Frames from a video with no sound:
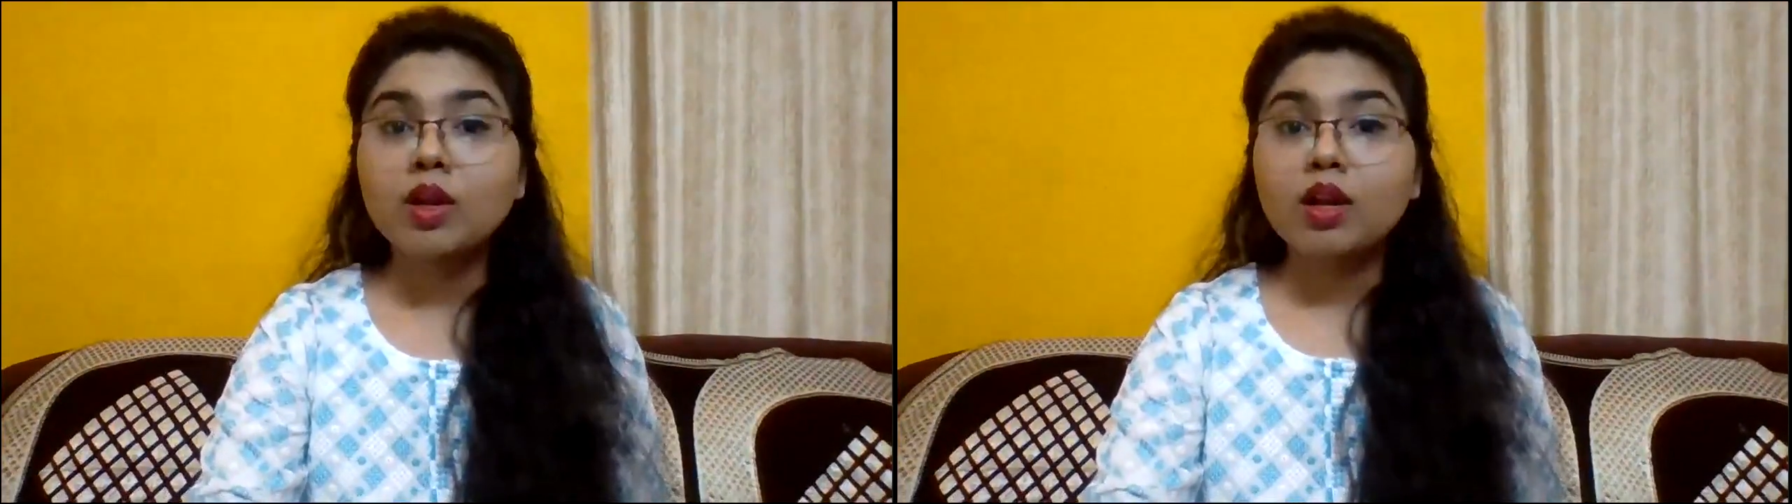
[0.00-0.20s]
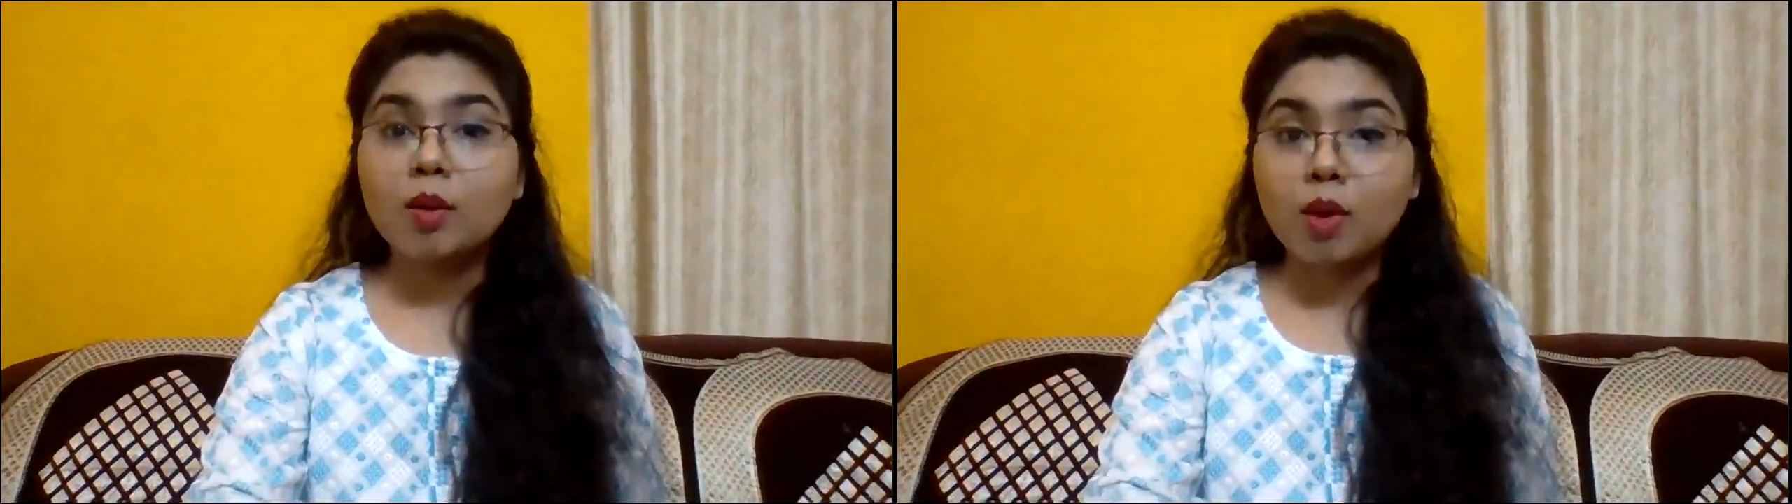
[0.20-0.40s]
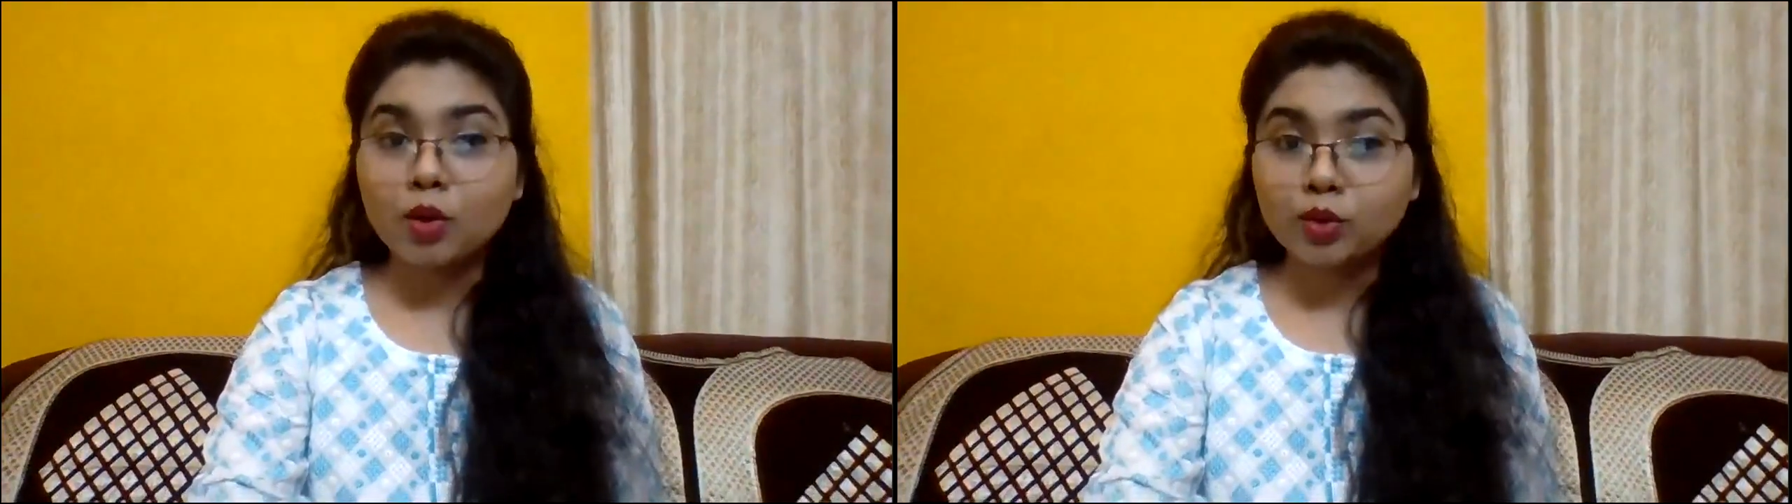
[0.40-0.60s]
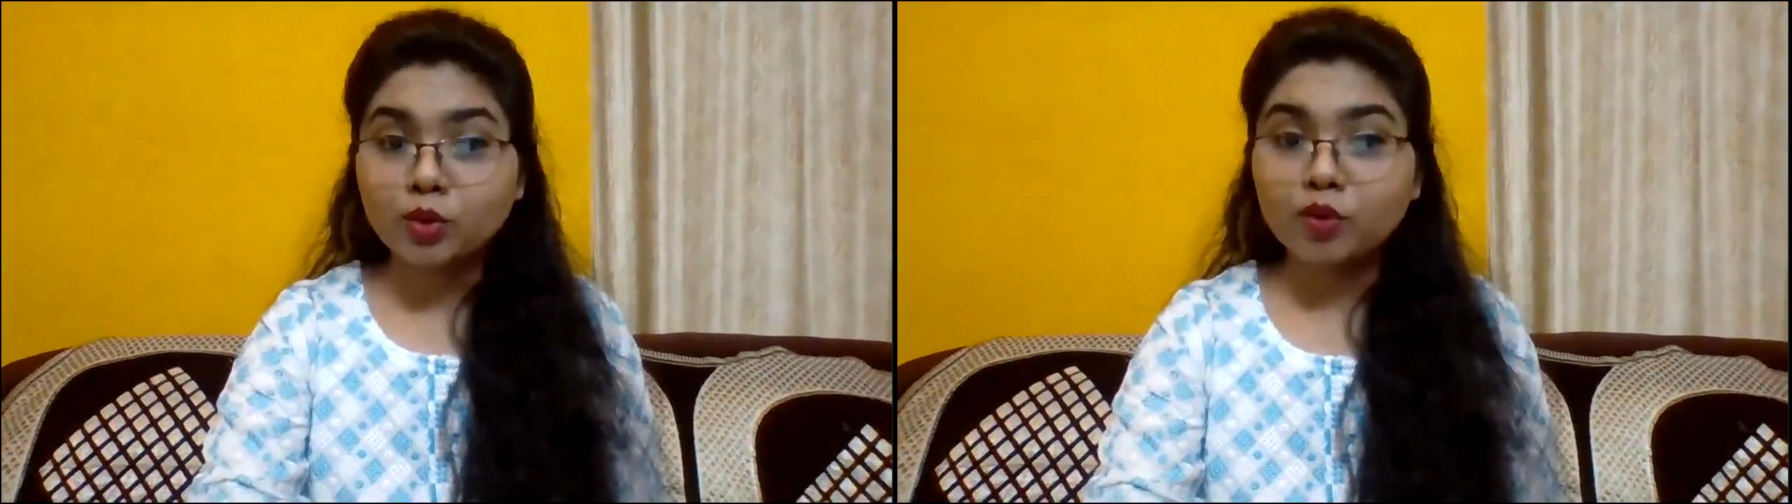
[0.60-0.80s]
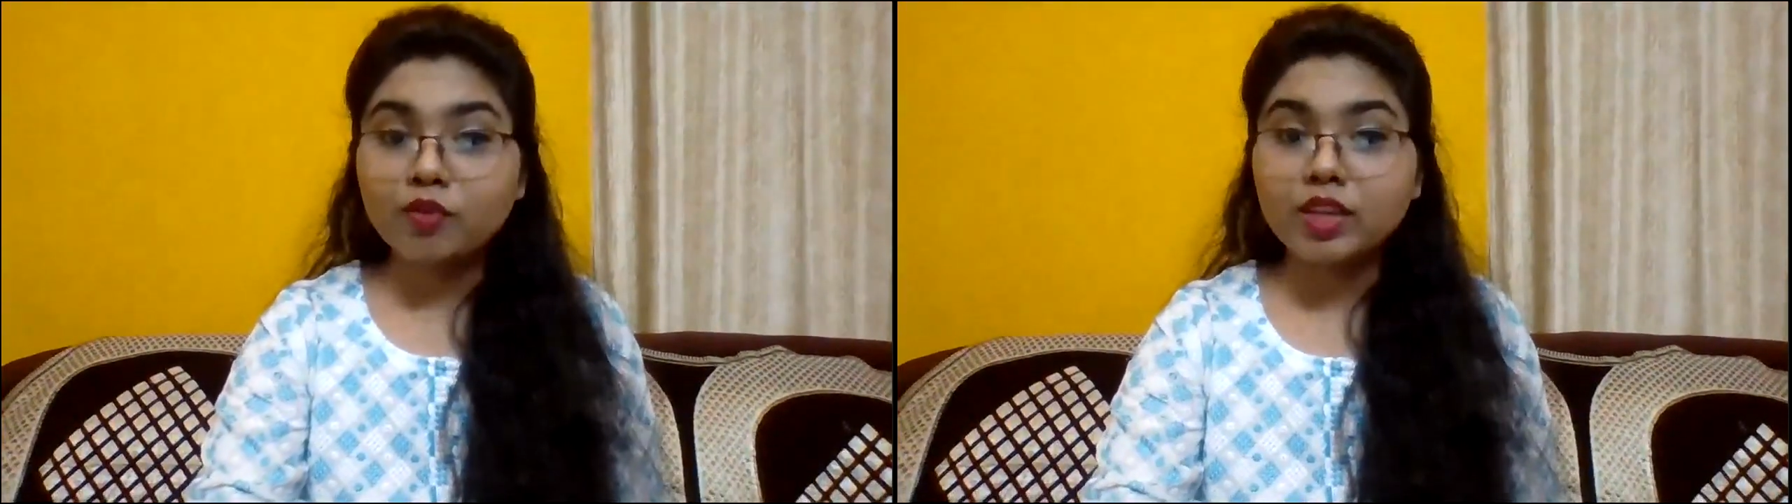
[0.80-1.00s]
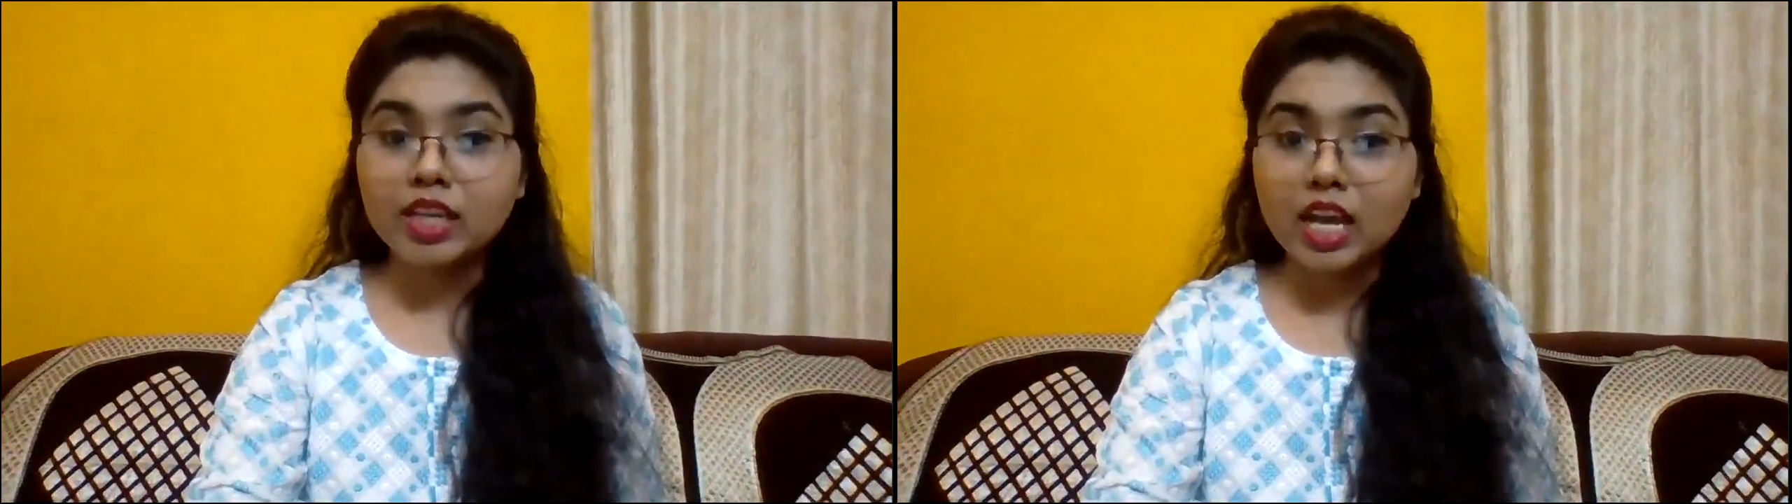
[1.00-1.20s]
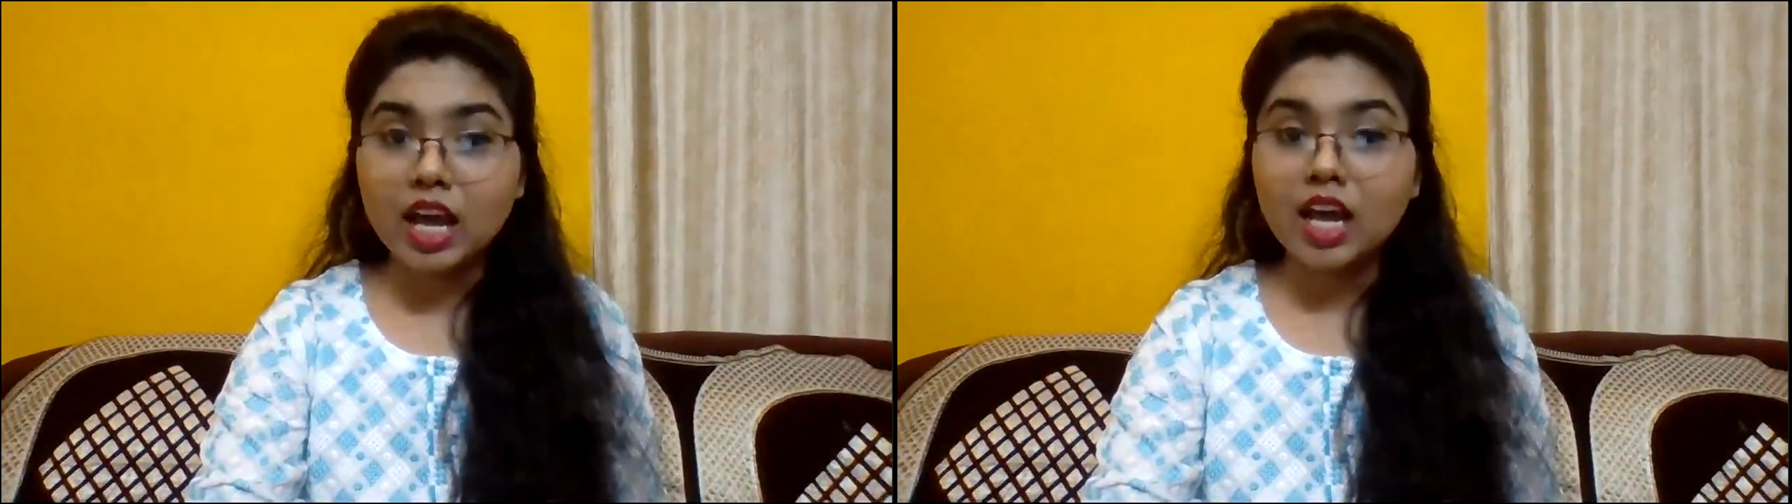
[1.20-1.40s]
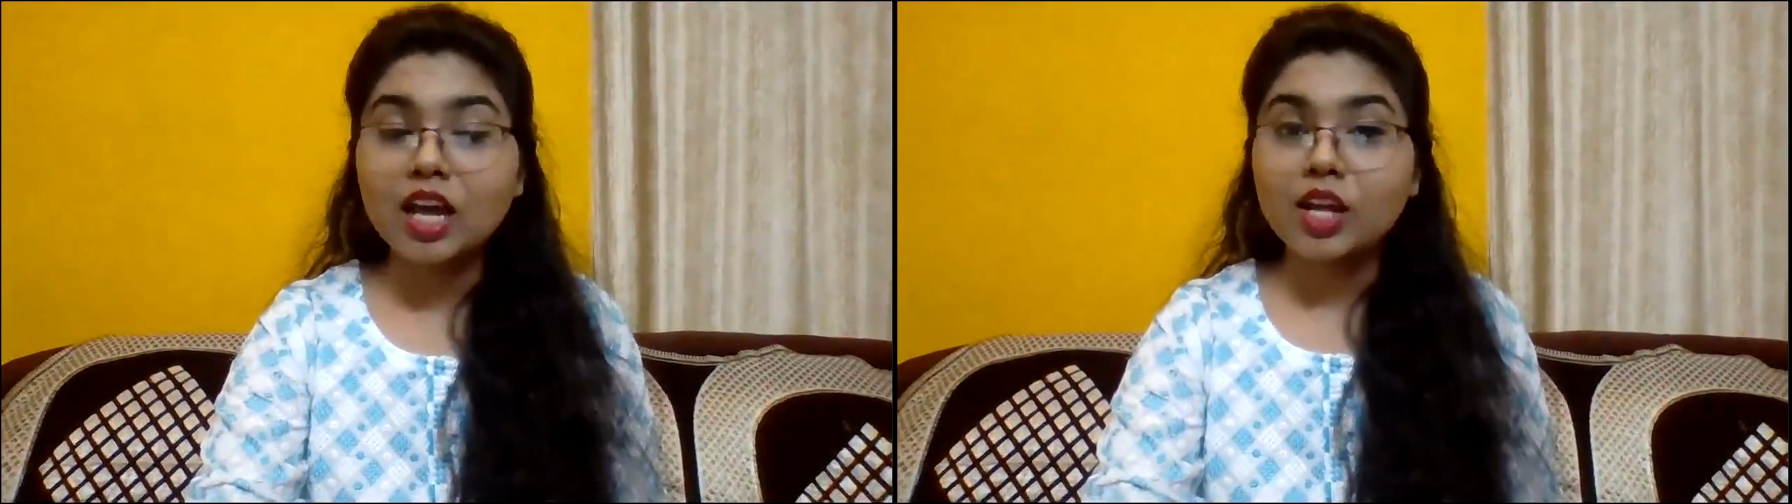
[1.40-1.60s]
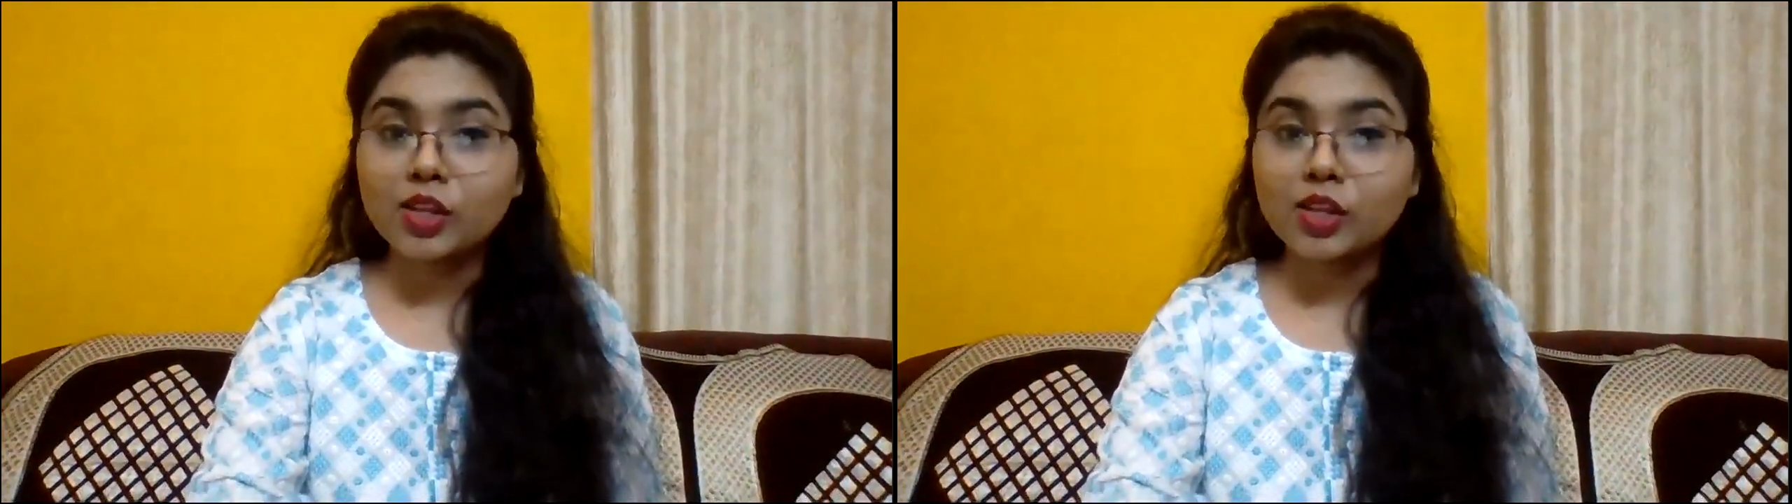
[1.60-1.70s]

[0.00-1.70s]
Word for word: about whom we are